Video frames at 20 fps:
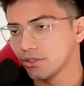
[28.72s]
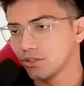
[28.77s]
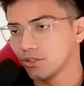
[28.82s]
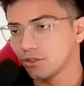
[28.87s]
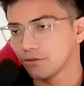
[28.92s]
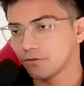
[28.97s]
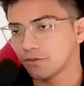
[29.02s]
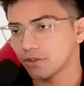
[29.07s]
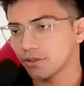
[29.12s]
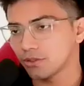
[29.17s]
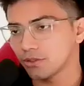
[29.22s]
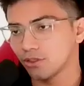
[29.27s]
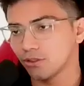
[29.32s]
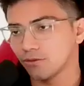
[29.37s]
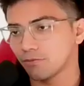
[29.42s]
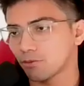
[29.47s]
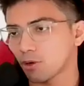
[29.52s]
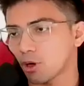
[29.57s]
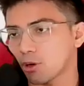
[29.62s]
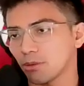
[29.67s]

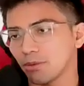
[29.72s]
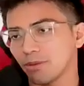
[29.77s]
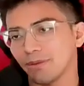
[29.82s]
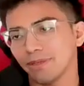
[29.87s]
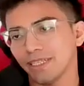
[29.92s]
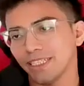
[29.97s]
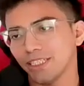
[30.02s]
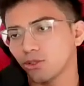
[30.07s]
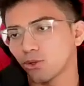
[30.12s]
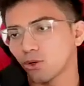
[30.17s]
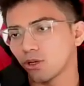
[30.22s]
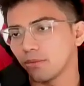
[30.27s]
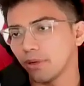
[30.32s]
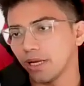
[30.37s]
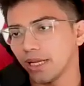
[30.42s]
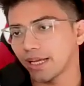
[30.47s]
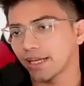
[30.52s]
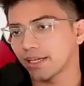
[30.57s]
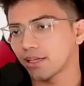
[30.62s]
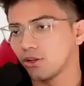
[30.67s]
You've probably been told
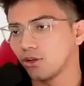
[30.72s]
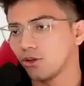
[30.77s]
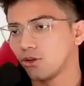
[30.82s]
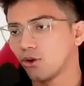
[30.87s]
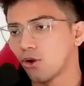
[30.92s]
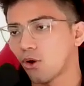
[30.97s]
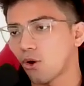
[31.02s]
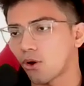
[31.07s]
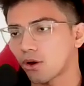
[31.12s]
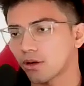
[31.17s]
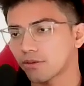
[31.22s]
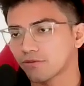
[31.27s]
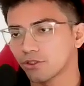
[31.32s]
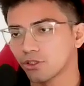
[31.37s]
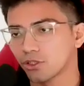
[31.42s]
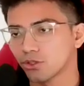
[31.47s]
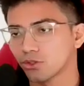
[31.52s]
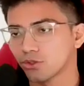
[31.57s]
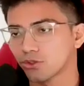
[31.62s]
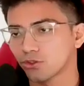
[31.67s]
by like a lot of
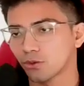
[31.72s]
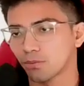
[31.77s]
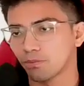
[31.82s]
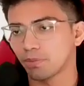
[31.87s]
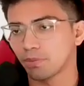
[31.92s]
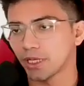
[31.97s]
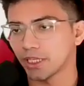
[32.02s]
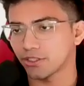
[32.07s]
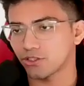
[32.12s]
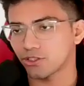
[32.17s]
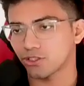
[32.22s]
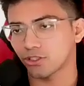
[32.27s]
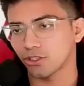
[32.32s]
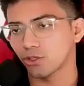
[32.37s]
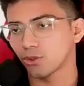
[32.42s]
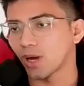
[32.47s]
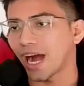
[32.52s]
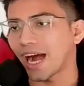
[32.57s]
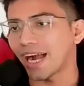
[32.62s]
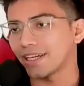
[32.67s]
gurus to pitch,
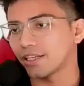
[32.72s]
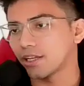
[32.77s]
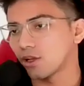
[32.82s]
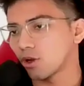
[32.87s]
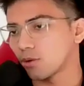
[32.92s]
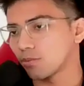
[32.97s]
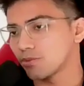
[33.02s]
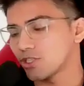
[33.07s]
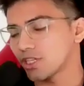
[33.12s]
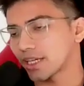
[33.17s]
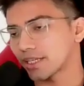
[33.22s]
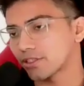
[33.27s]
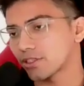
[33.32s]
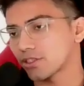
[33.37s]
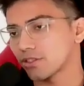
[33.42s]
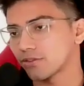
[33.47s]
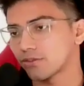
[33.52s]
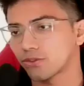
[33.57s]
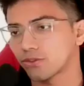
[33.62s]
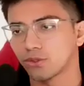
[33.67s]
to handle
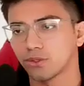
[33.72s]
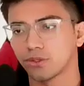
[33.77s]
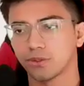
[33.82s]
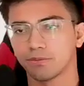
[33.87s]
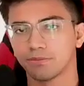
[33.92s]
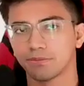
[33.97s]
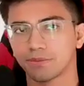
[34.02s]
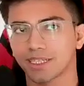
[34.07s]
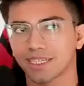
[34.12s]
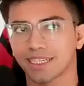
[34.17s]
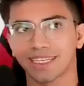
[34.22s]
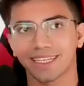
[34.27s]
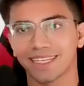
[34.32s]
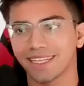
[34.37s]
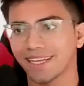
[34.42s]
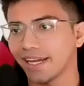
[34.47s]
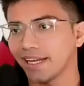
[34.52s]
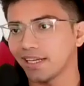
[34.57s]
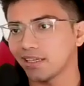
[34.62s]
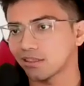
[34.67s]
objections, to
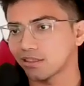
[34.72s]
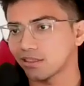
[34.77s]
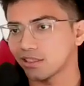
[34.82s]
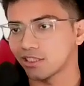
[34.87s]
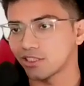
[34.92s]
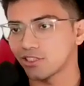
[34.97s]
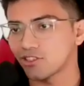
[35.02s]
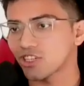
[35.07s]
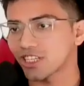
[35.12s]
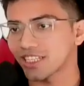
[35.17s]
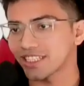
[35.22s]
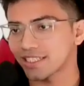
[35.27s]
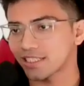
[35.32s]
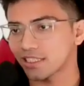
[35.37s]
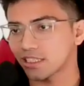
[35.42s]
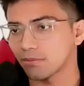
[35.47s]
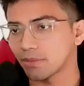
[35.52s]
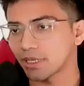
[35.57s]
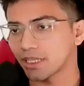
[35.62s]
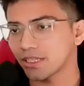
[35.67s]
create
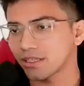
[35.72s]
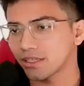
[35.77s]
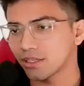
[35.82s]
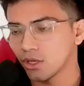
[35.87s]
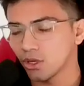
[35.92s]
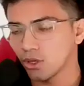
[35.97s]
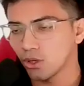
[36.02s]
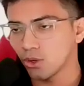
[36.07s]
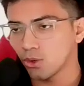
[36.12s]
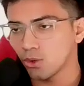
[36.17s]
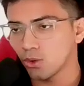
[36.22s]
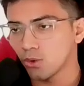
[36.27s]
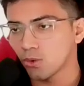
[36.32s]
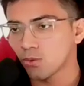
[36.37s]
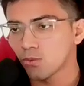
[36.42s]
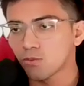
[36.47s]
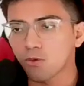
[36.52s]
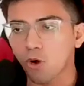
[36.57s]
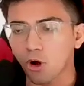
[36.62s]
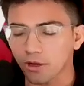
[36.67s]
urgency. But
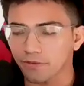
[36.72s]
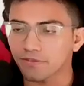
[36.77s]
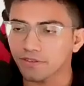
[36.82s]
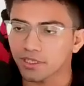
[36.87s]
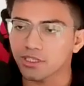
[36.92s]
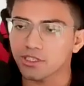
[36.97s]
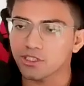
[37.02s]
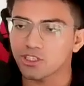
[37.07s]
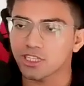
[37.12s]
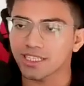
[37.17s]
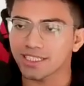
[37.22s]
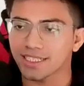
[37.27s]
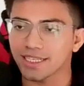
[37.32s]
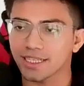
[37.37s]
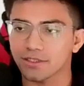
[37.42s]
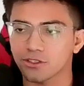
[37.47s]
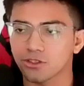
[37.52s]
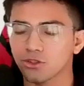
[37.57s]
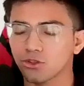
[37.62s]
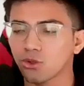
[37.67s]
what if
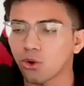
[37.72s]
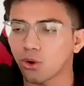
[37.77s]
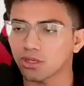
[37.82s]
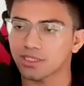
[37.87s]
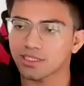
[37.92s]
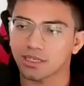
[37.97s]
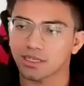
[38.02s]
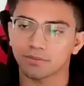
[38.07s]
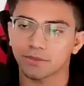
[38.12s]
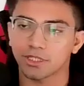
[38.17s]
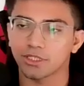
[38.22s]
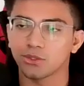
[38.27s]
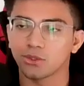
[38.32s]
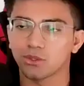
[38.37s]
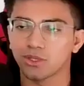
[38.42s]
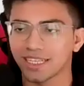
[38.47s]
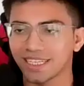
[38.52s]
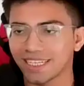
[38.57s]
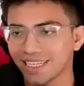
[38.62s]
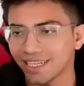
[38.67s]
urgency is not something you
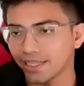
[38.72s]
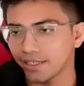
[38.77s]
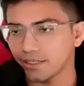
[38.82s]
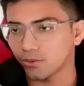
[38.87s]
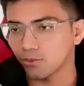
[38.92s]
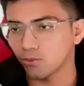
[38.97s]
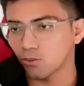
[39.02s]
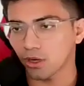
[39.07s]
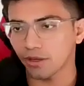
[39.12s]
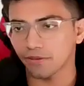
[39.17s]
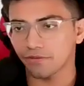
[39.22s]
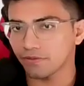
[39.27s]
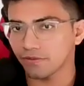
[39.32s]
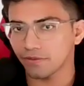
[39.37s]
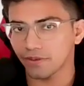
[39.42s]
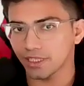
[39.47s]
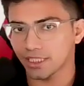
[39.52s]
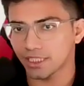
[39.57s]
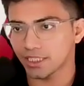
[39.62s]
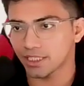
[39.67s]
create? What if
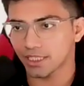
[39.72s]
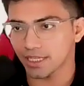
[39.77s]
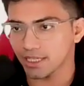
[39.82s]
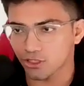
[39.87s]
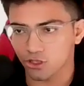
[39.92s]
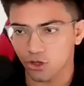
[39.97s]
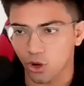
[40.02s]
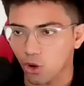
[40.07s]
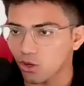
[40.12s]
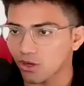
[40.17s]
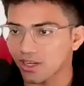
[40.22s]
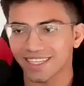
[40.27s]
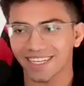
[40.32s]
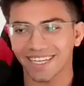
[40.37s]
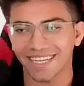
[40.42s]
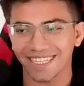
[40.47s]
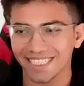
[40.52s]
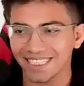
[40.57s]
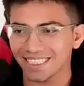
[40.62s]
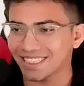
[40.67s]
it's
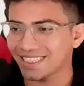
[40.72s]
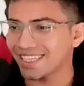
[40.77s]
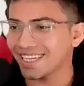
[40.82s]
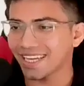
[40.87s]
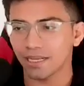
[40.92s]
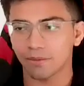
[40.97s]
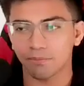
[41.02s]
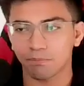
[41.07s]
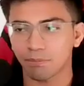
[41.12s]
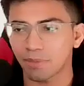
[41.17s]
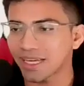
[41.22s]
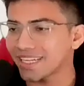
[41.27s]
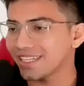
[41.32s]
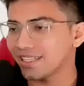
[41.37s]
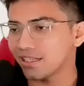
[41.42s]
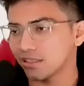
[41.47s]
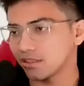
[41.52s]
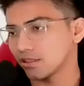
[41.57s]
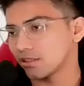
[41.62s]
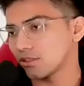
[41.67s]
already there,
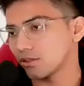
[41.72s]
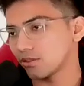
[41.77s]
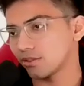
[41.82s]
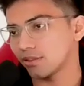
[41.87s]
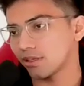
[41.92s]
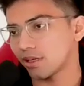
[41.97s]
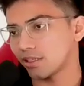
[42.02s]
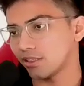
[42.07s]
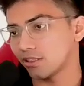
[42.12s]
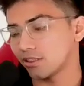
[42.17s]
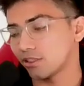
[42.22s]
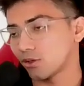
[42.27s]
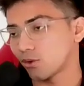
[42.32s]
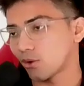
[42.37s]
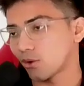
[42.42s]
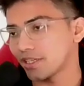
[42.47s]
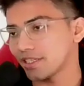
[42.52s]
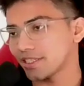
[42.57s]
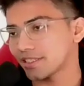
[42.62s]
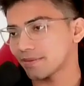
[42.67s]
buried under the
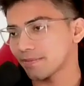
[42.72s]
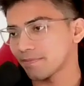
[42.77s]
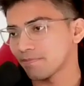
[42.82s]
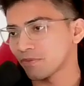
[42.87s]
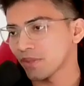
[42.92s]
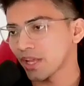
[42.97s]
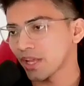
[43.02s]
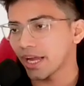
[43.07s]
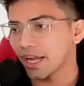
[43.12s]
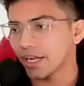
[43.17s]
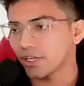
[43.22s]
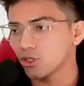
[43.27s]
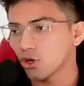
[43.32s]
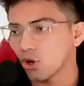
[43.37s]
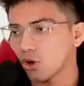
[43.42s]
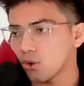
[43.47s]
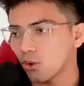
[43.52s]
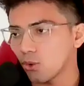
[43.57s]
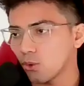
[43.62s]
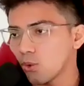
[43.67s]
noise, and
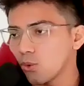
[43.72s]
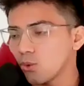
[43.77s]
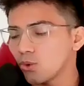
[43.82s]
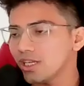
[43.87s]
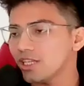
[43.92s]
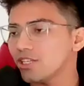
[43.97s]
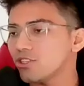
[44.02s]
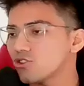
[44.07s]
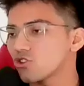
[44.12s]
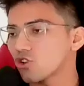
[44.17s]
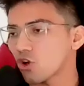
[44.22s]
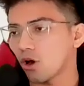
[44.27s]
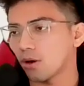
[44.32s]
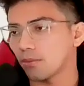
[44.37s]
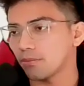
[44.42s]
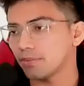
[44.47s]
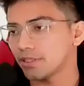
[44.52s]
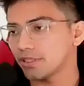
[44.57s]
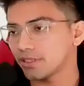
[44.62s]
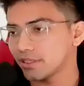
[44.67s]
your only
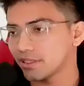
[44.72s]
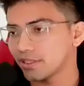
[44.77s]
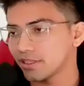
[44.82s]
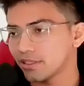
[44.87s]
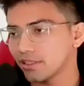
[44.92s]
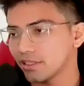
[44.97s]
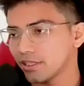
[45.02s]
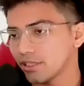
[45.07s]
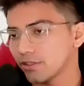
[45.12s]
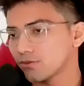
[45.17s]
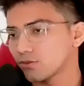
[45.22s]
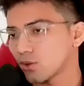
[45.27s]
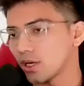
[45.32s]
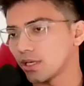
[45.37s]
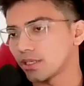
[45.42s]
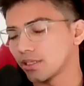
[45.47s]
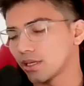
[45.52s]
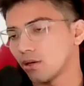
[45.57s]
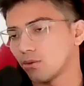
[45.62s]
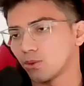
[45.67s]
job is to
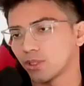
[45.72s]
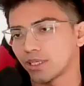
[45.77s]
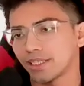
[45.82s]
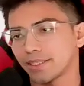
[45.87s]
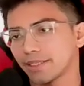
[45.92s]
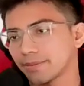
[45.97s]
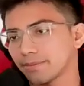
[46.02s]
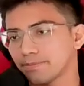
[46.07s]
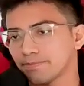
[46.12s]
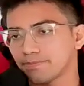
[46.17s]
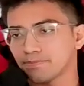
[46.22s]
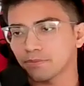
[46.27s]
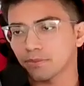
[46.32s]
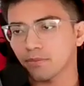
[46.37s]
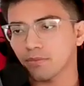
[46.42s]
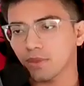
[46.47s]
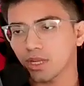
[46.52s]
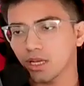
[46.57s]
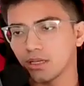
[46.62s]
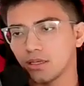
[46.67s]
uncover it?
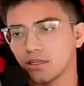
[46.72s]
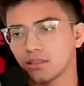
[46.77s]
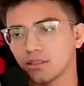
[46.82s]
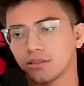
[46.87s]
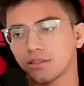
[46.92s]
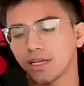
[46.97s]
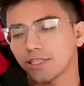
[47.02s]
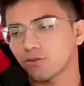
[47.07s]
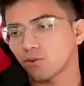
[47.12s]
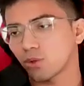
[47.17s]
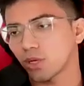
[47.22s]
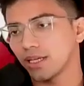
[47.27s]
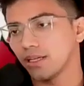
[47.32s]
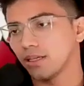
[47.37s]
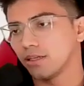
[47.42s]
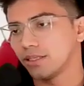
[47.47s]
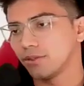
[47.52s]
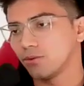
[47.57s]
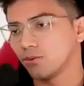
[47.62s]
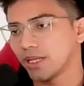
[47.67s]
That's what I
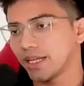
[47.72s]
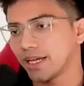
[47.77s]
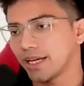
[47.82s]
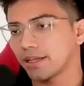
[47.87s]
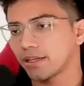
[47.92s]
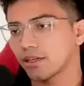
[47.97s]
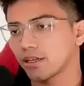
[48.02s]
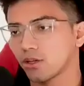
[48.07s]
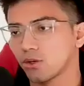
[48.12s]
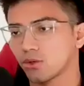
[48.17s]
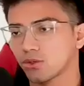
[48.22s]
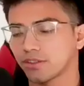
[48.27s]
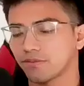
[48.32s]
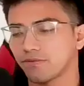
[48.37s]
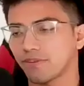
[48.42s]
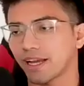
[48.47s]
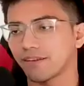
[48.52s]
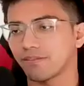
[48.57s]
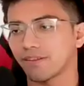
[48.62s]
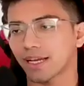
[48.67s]
learned when I closed a
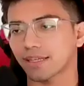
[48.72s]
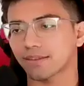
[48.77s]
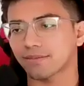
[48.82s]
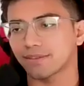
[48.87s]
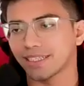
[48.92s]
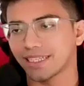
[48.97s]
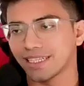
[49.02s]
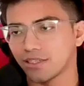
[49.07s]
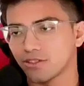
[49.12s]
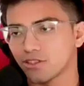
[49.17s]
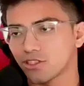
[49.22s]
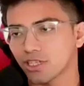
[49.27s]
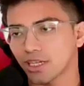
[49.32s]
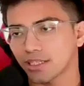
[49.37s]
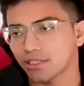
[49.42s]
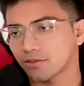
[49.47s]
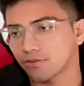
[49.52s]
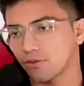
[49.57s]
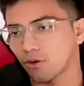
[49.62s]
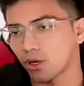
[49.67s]
5 lakhs deal in
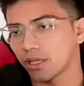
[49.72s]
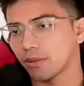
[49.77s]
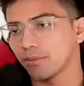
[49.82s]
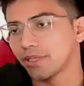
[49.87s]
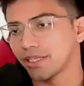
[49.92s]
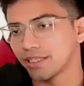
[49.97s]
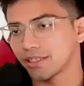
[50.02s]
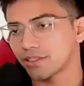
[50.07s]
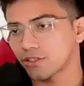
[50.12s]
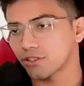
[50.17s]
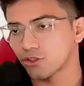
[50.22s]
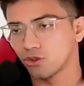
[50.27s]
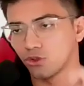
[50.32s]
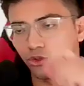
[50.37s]
just 40 minutes.